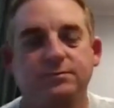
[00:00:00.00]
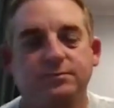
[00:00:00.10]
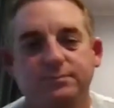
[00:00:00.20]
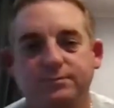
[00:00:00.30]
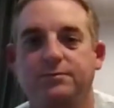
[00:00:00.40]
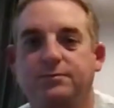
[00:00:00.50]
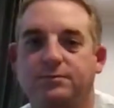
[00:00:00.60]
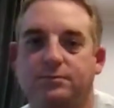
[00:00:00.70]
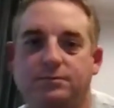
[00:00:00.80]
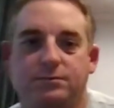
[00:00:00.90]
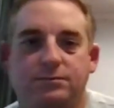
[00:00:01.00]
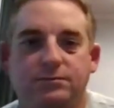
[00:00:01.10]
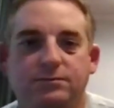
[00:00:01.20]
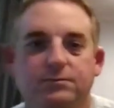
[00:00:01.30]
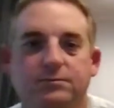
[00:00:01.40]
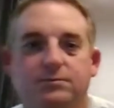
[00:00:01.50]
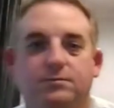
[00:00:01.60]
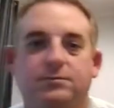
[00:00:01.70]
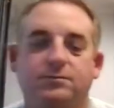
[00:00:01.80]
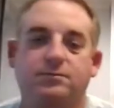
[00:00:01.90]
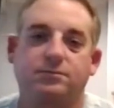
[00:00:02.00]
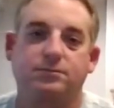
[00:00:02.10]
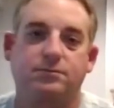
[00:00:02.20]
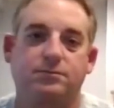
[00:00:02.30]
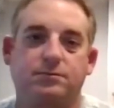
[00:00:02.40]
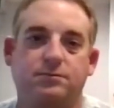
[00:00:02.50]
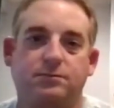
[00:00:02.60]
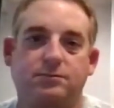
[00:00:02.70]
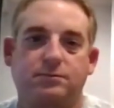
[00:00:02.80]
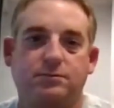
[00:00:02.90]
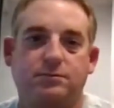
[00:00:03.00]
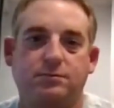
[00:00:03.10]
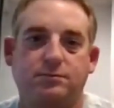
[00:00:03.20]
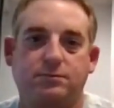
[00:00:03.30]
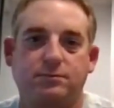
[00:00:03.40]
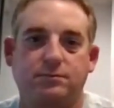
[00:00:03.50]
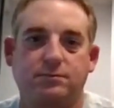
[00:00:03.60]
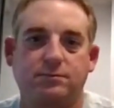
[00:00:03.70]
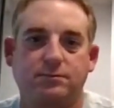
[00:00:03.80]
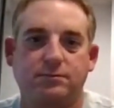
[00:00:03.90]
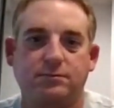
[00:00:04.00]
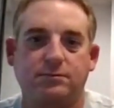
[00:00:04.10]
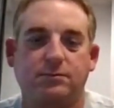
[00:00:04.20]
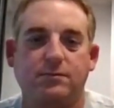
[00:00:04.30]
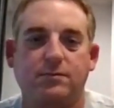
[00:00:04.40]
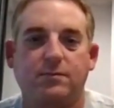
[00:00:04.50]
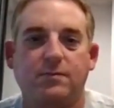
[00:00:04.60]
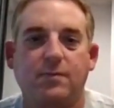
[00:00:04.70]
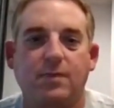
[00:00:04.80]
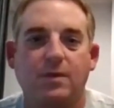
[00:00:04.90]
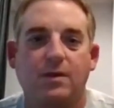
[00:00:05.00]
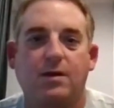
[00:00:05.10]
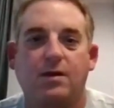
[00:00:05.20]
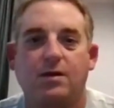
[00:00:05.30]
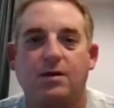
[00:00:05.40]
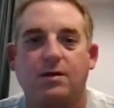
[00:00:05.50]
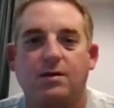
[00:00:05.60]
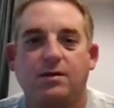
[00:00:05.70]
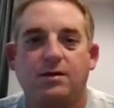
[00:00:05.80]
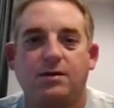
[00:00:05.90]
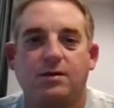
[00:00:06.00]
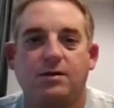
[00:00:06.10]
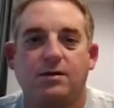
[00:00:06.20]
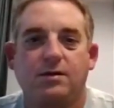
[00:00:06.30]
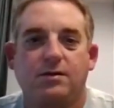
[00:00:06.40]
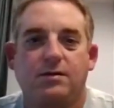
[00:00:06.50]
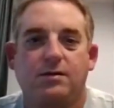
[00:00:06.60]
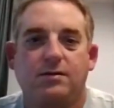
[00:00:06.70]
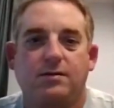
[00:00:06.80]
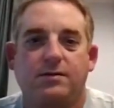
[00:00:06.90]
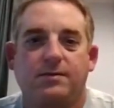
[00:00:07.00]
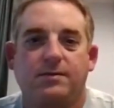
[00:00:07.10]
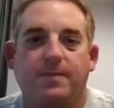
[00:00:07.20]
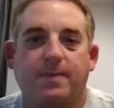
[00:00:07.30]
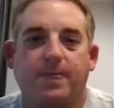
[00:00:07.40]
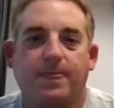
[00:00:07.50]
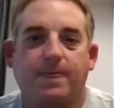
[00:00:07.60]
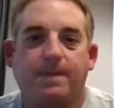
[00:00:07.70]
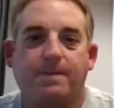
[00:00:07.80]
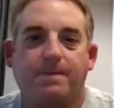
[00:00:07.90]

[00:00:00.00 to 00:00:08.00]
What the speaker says: (silent)